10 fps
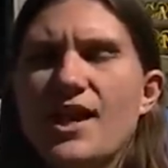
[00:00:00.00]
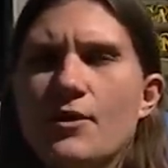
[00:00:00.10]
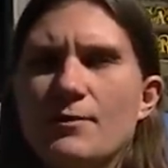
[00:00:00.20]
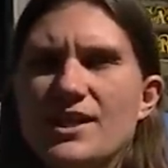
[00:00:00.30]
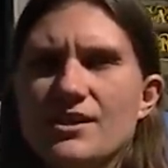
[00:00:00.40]
now
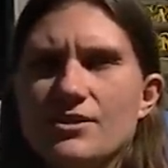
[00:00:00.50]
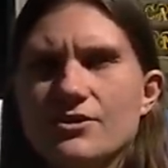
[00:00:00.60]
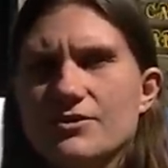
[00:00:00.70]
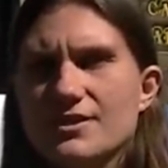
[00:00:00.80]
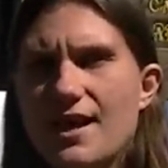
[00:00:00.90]
many
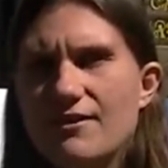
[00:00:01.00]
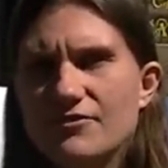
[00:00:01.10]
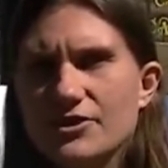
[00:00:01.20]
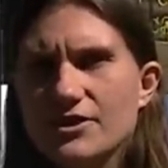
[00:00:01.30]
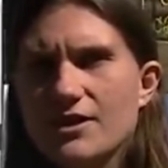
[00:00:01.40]
years
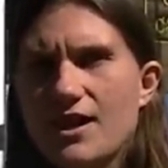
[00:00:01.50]
after